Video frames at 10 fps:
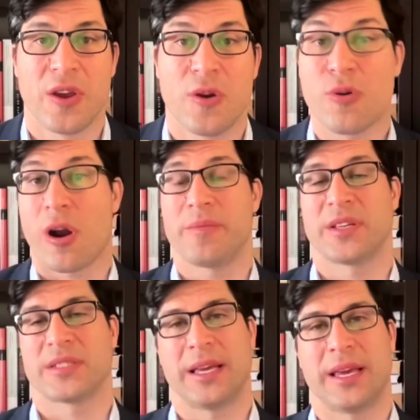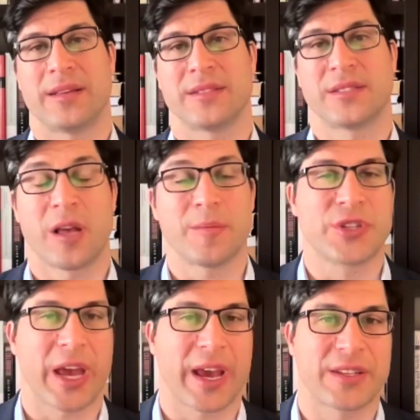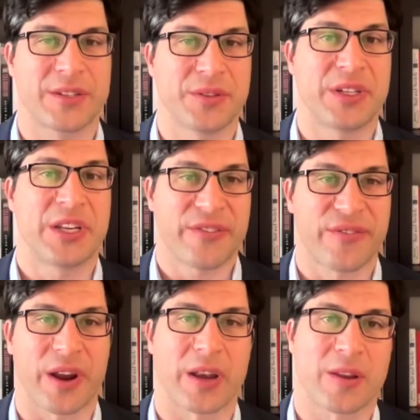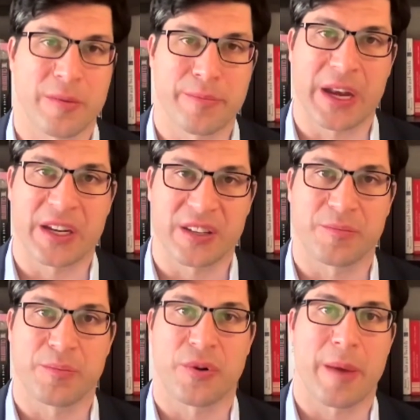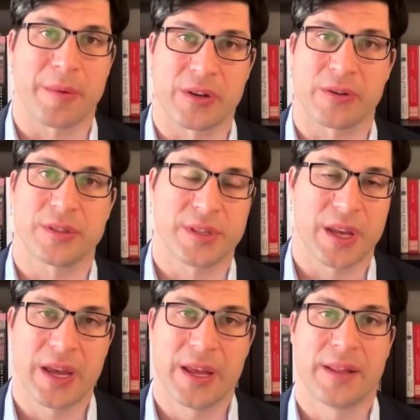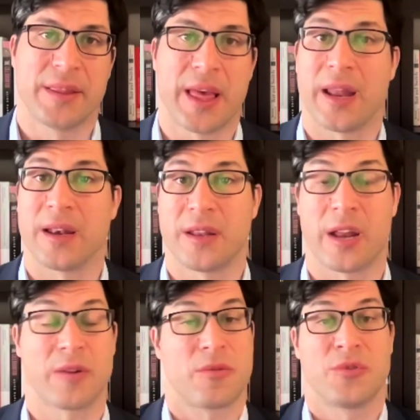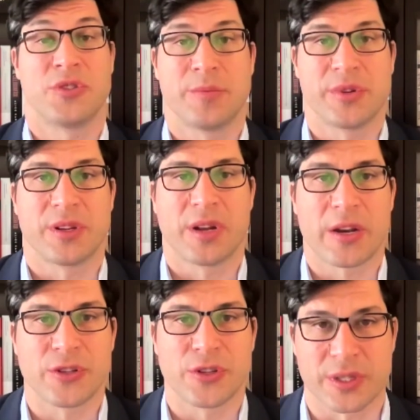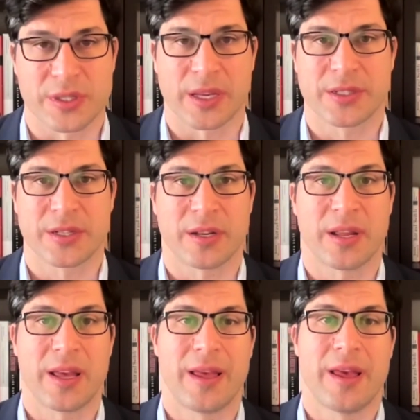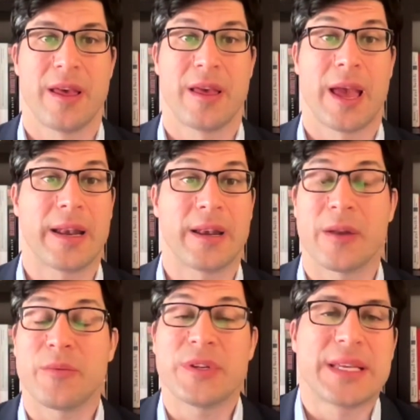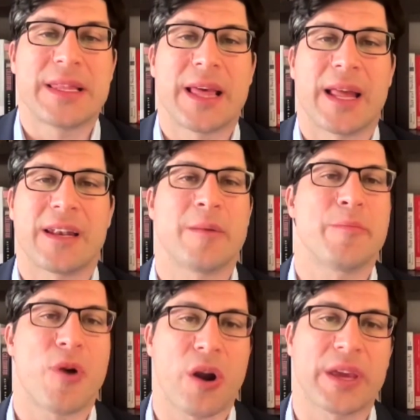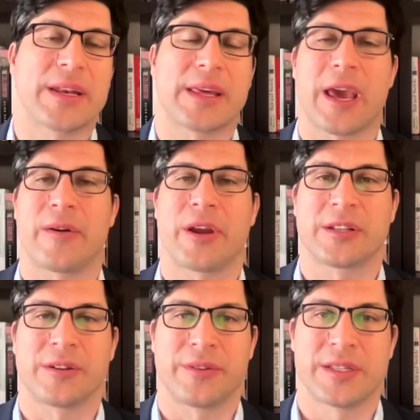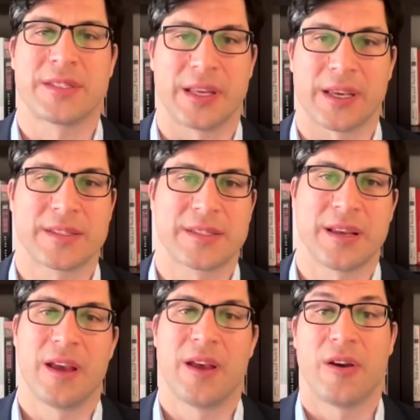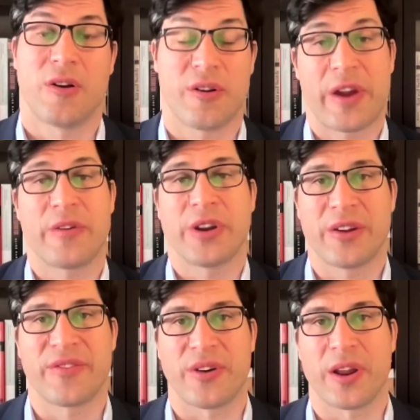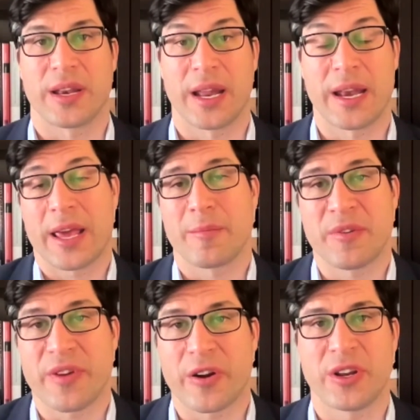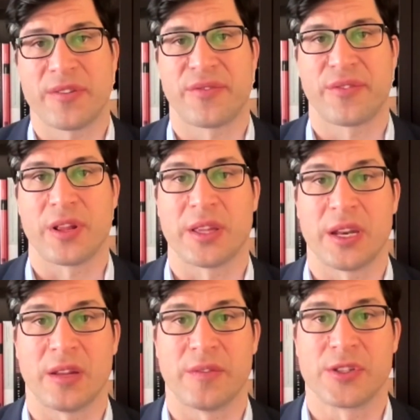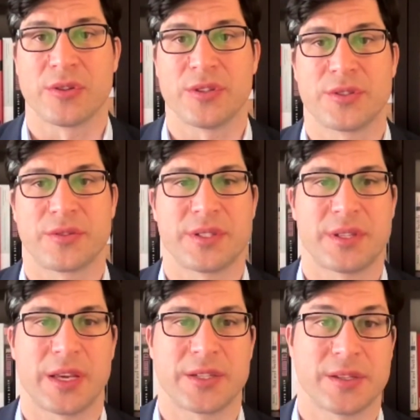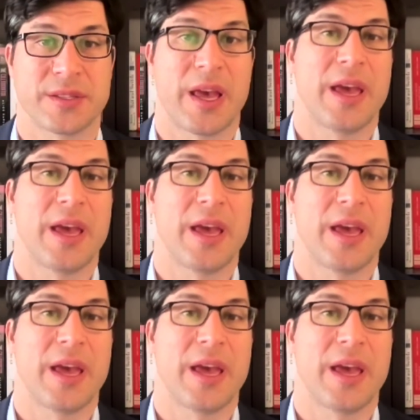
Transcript: who are obviously subject to different competitive parameters than consumers in other jurisdictions. And we see that the market characteristics are very different, and they can be very different in individual jurisdictions.